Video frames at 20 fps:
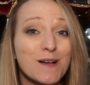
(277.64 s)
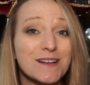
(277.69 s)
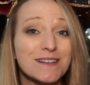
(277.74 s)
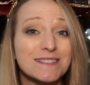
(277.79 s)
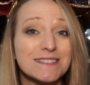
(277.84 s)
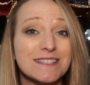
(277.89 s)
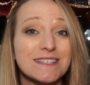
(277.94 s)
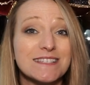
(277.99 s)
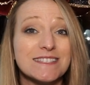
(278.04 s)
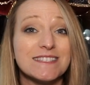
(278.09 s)

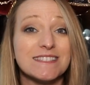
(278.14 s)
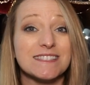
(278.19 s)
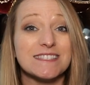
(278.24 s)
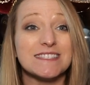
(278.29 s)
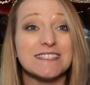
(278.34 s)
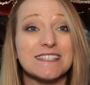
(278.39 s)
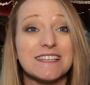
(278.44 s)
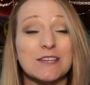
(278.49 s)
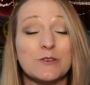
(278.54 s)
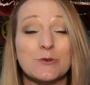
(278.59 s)
boxes and
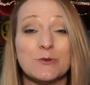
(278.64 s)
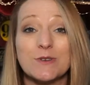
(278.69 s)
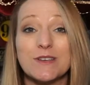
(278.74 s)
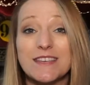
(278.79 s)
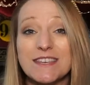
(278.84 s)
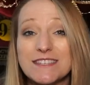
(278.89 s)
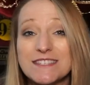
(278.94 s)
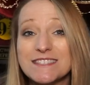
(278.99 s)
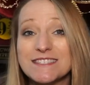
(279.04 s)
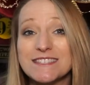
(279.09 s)
see who
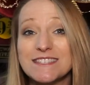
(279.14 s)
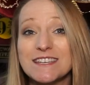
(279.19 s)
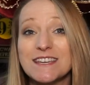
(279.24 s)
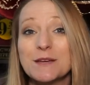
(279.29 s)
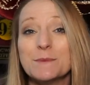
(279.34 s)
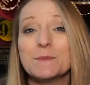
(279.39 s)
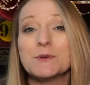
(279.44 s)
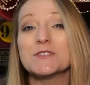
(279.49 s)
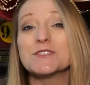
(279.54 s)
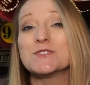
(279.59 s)
gets
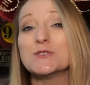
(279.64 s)
them,